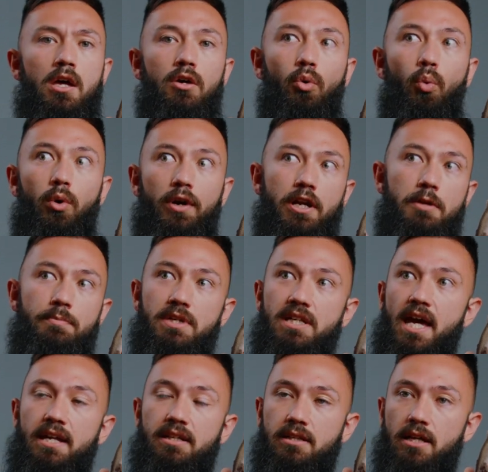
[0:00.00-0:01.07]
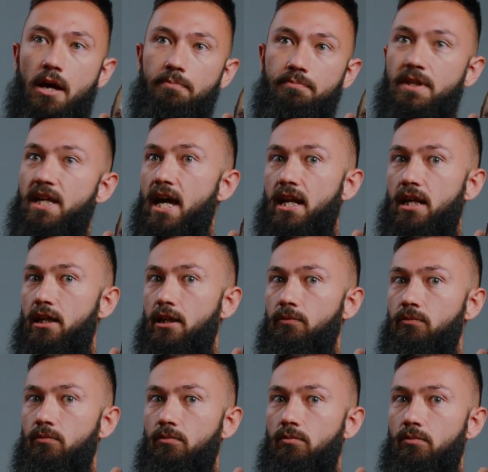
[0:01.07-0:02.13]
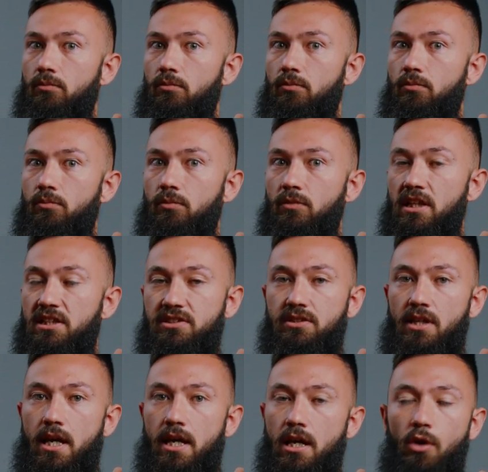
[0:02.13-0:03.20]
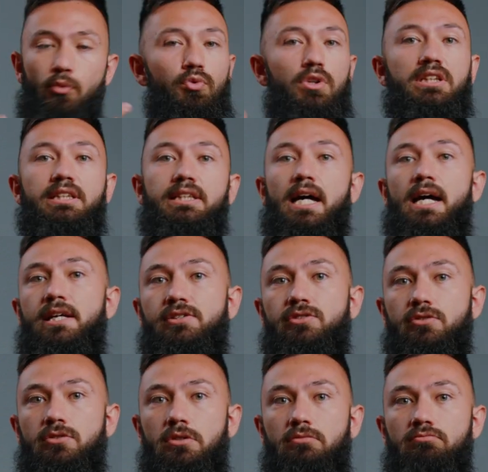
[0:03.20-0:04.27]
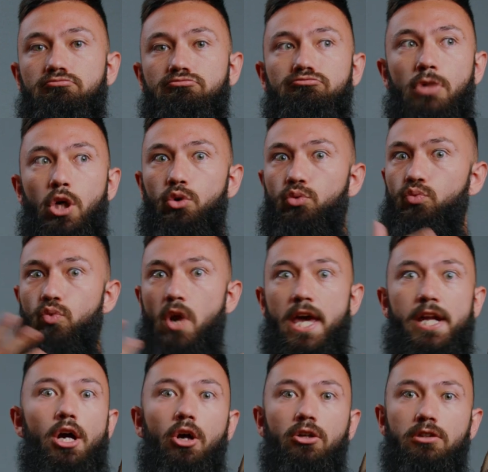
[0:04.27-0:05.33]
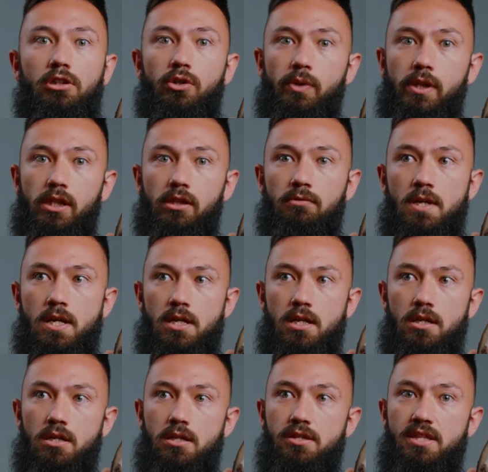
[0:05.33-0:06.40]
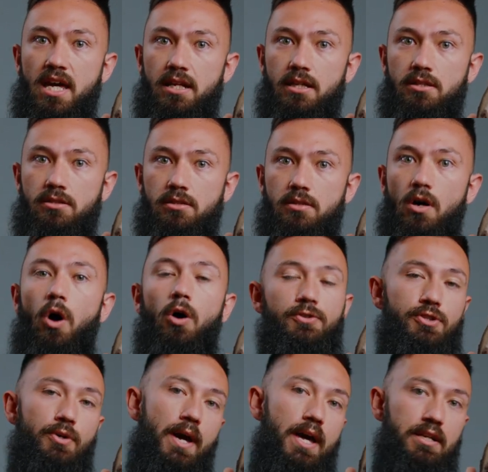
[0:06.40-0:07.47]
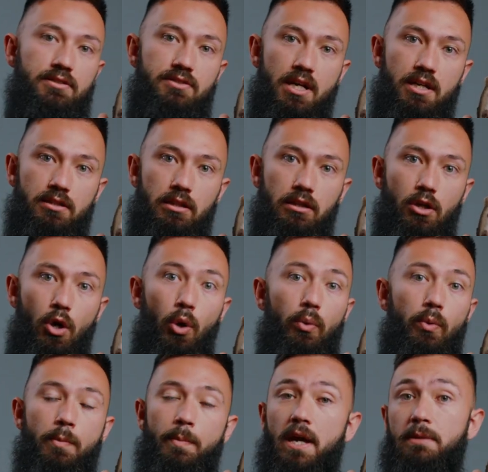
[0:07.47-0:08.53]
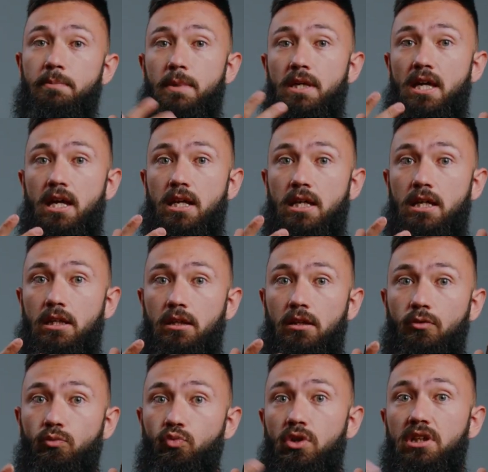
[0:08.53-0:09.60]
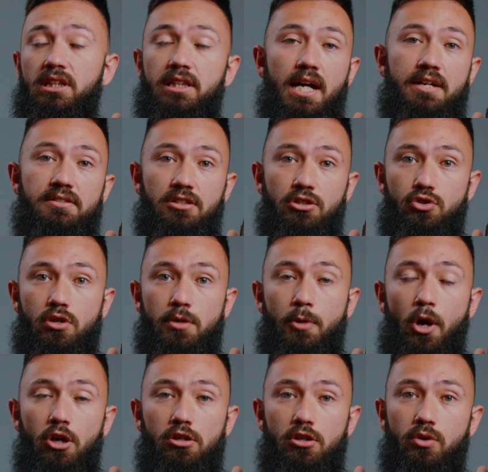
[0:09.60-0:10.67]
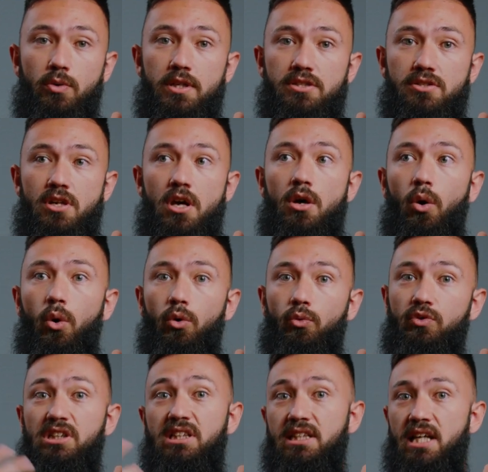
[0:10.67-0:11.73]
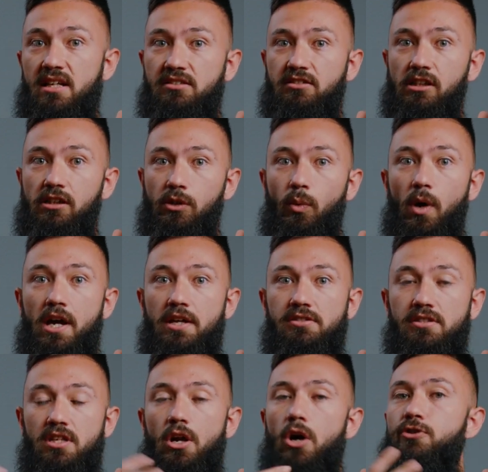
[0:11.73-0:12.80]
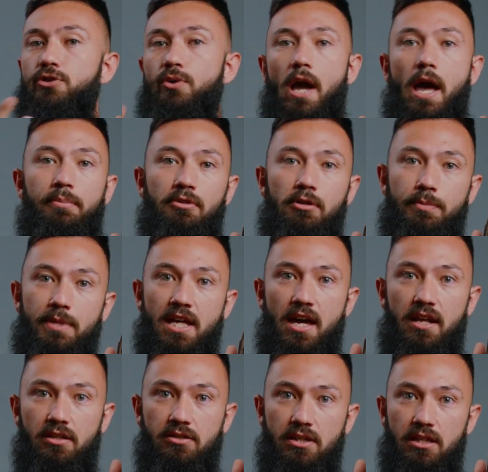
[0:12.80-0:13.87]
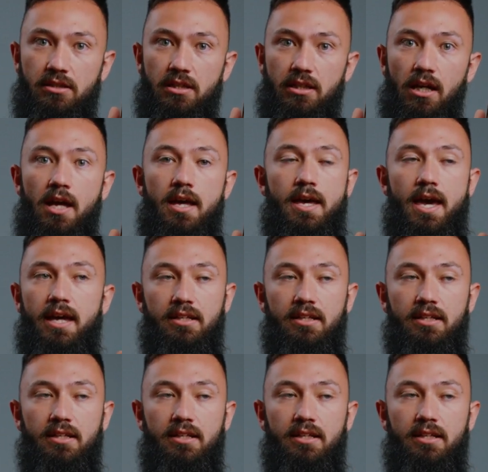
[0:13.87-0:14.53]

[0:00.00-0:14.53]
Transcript: we're going to be ending up getting, let's say, a really nice red harlequin that is also het axanthic. Or we might be getting really nice extreme harlequins or really nice lily whites that also happen to be het axanthic. Het